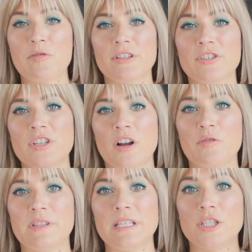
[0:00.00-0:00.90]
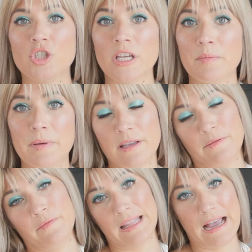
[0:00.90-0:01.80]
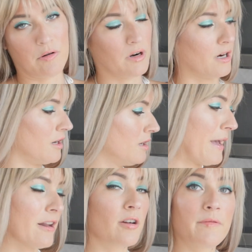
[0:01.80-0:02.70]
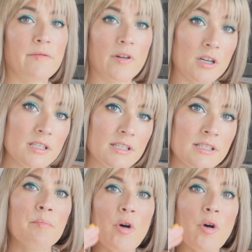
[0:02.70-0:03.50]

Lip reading: going to start with the chickpea flour batter first.